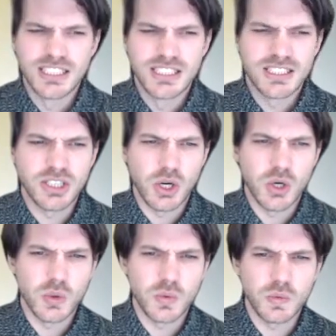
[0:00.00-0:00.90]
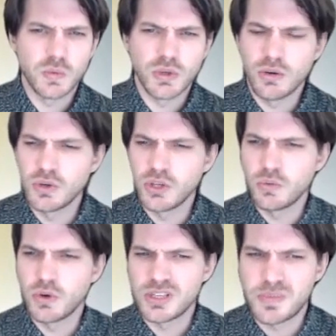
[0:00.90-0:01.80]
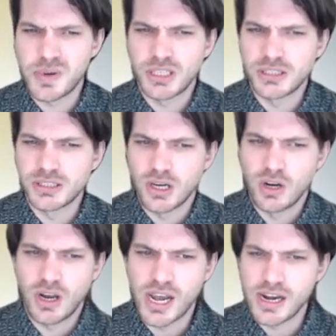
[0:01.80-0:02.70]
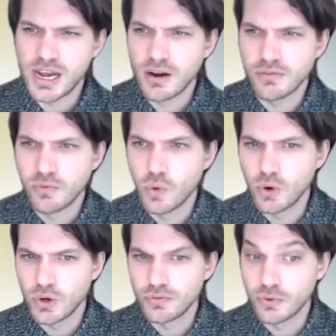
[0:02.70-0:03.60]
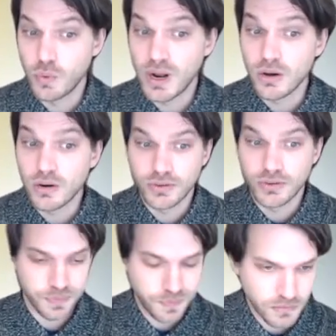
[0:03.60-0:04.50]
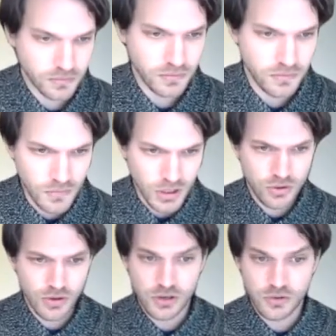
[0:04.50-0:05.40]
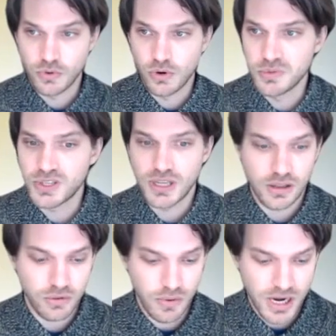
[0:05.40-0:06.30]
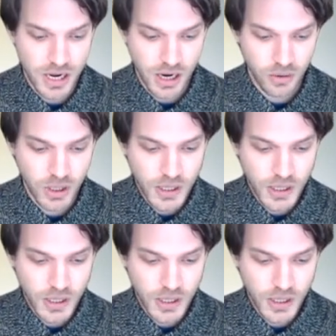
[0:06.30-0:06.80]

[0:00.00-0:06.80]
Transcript: So 1.1.1 has been online now for well over 2 years. We're almost hitting 3 now.